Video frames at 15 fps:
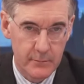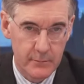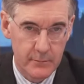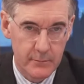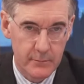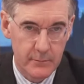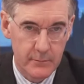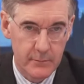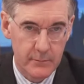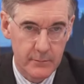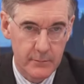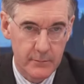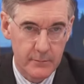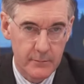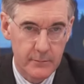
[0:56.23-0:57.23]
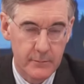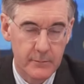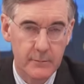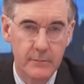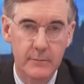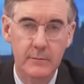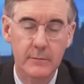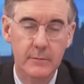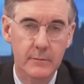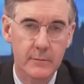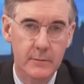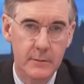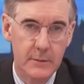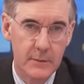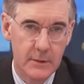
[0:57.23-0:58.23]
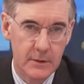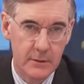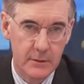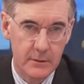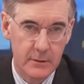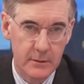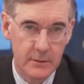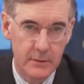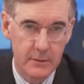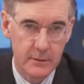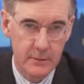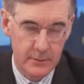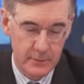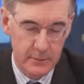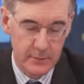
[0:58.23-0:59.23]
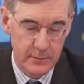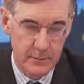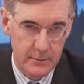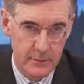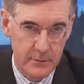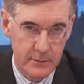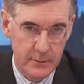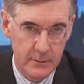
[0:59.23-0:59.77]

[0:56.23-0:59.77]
The person shown says nothing.